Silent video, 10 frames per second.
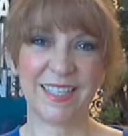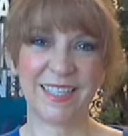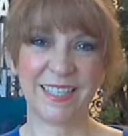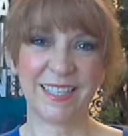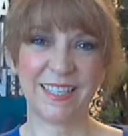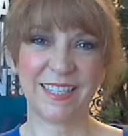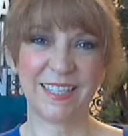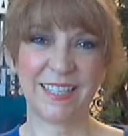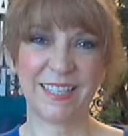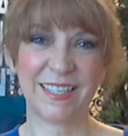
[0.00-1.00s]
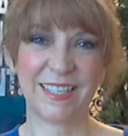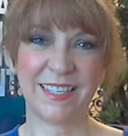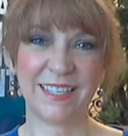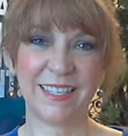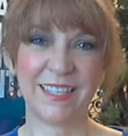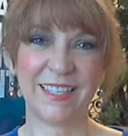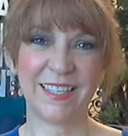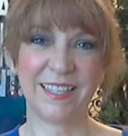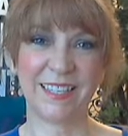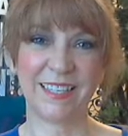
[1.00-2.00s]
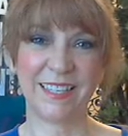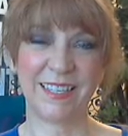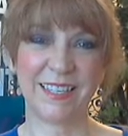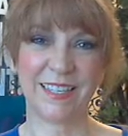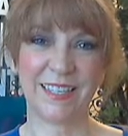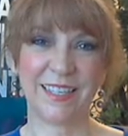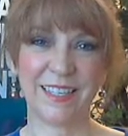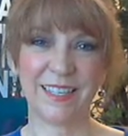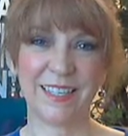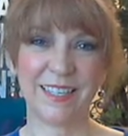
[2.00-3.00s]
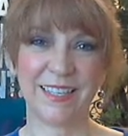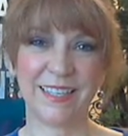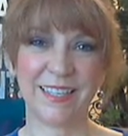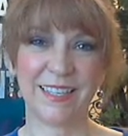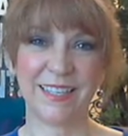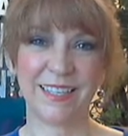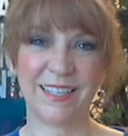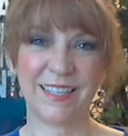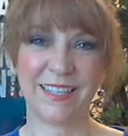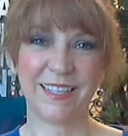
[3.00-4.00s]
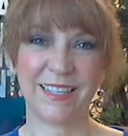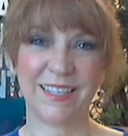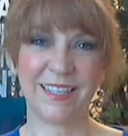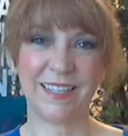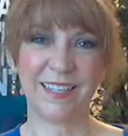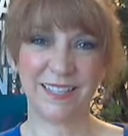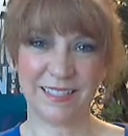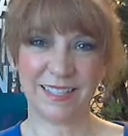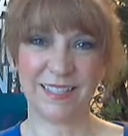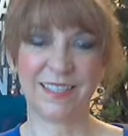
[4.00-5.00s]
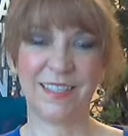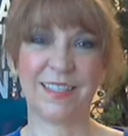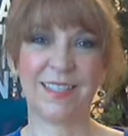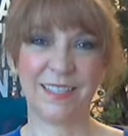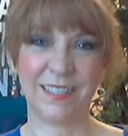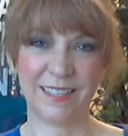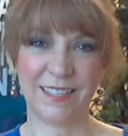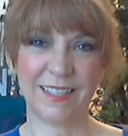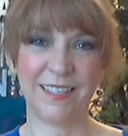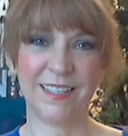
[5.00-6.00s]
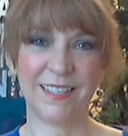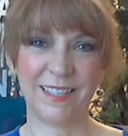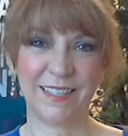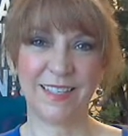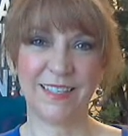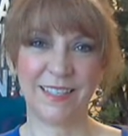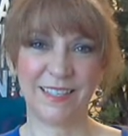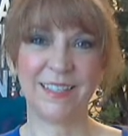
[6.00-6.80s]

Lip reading: (silent)